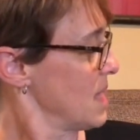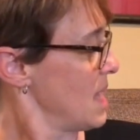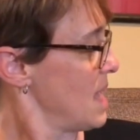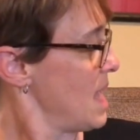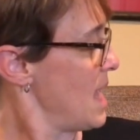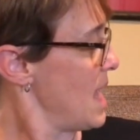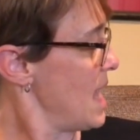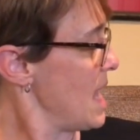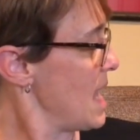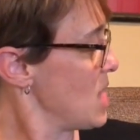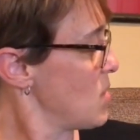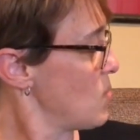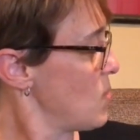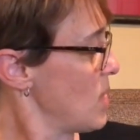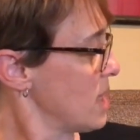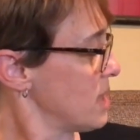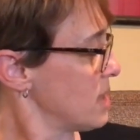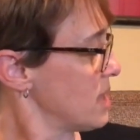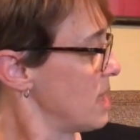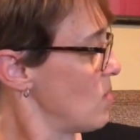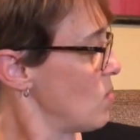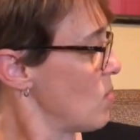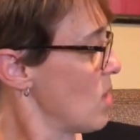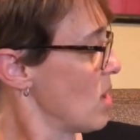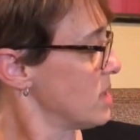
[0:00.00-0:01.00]
He
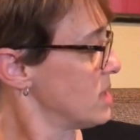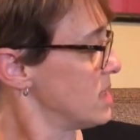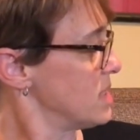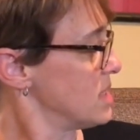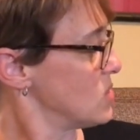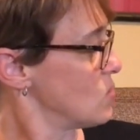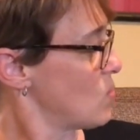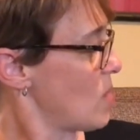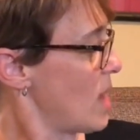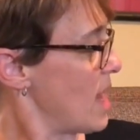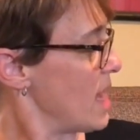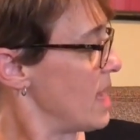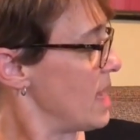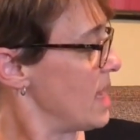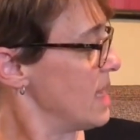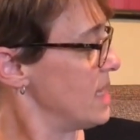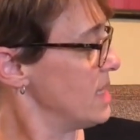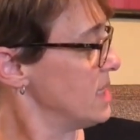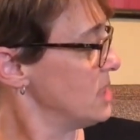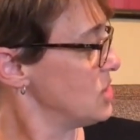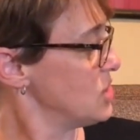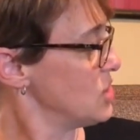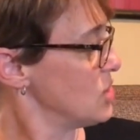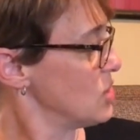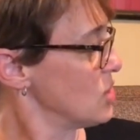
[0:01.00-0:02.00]
quickly worked his way
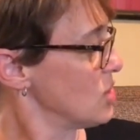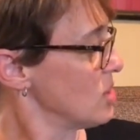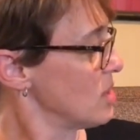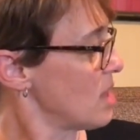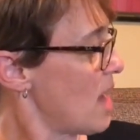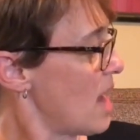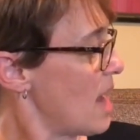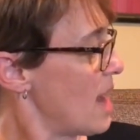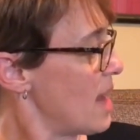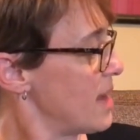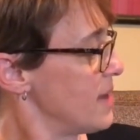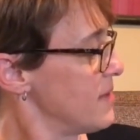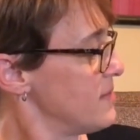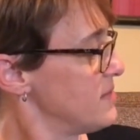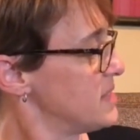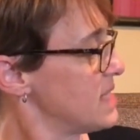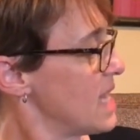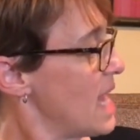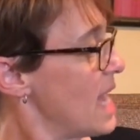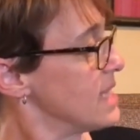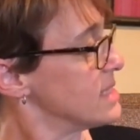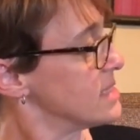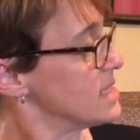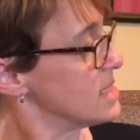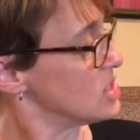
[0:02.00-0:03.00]
into your lives
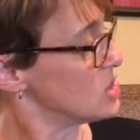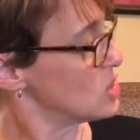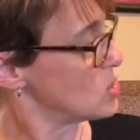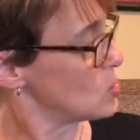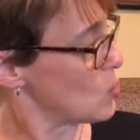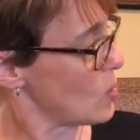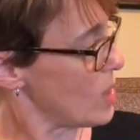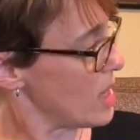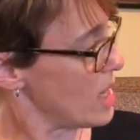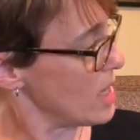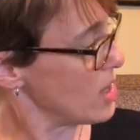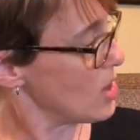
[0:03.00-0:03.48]
as a swing